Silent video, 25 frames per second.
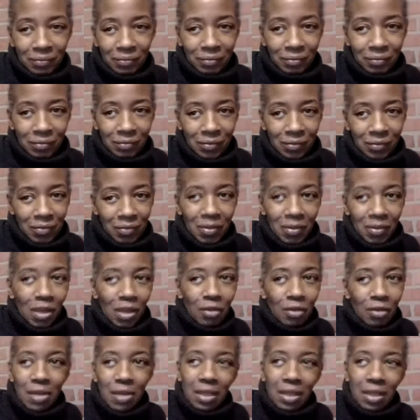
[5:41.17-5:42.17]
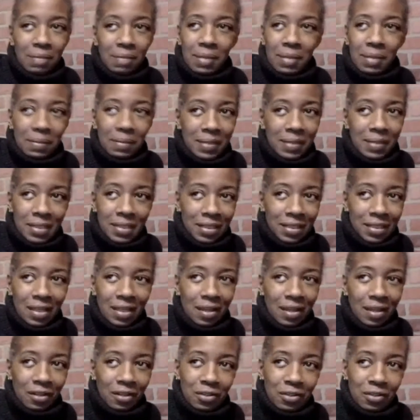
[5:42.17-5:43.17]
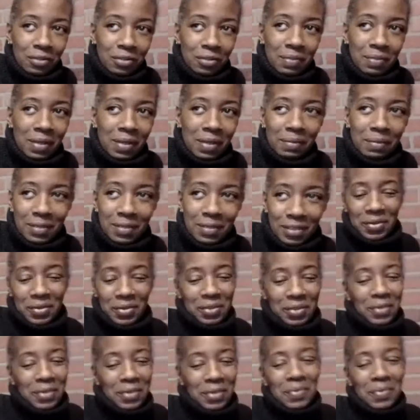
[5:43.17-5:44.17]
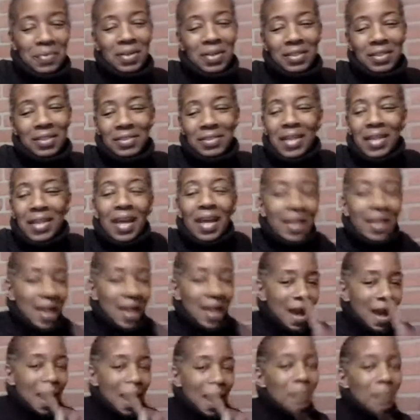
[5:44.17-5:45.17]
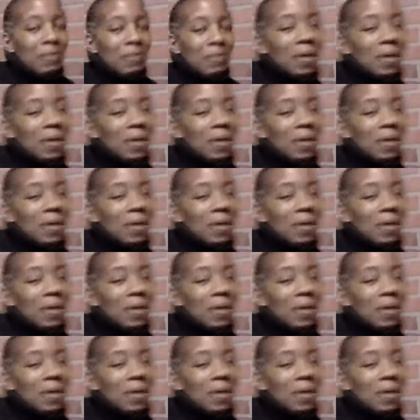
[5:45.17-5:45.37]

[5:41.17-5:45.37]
a cranky baby is not a good baby. So you don't want to do that. I'll be right